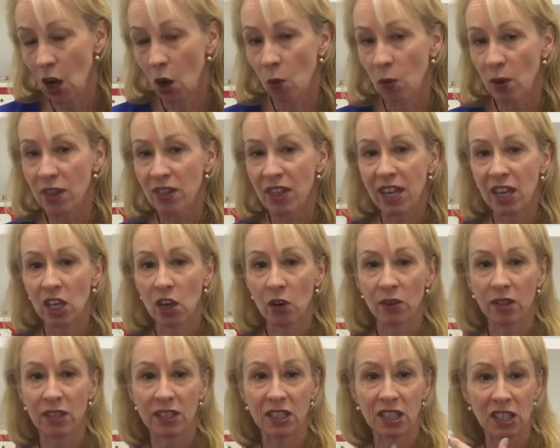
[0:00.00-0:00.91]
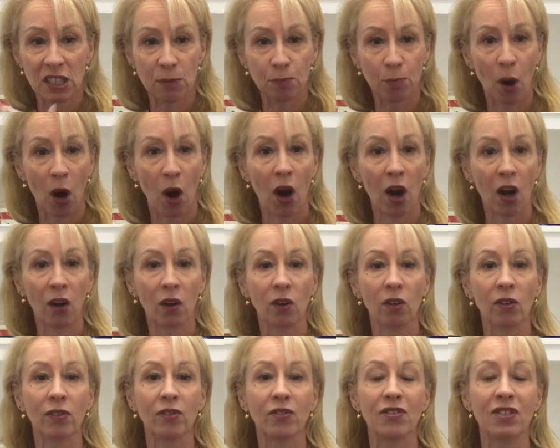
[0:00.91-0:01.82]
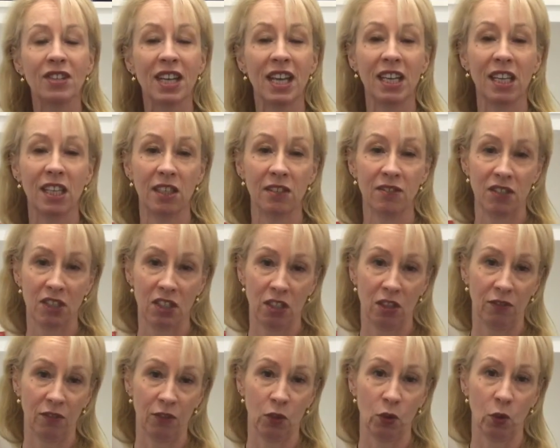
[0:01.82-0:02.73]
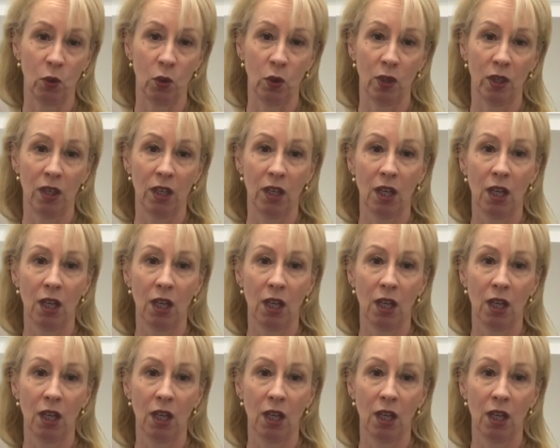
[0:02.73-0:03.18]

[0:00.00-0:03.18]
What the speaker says: we then go in a spiral of negative self-talk.